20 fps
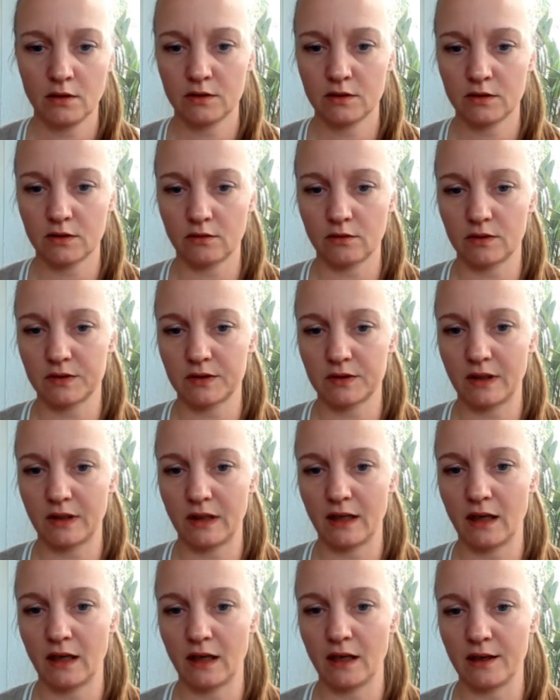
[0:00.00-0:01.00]
so it's a
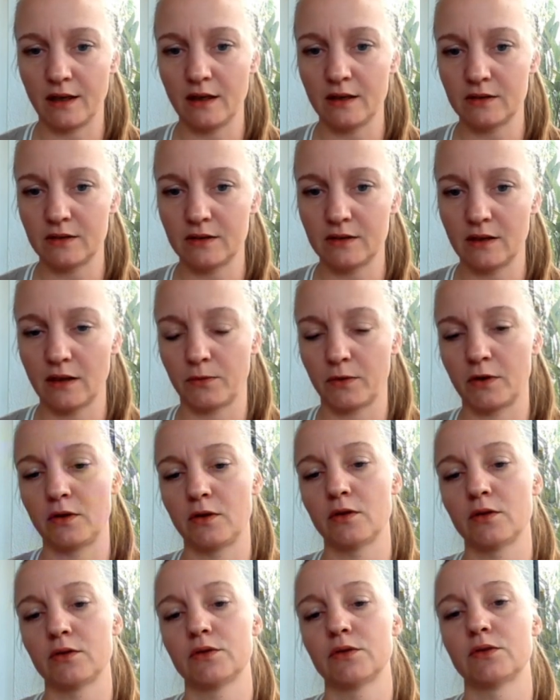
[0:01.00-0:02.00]
little easier for
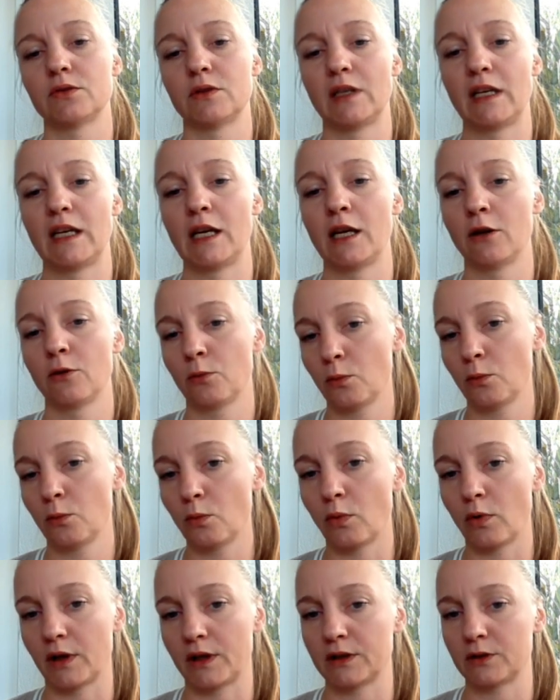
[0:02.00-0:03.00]
you to see
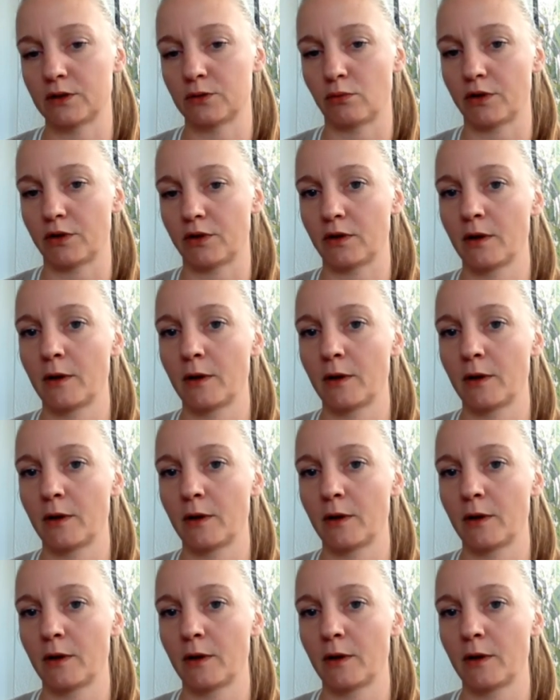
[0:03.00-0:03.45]
what is what.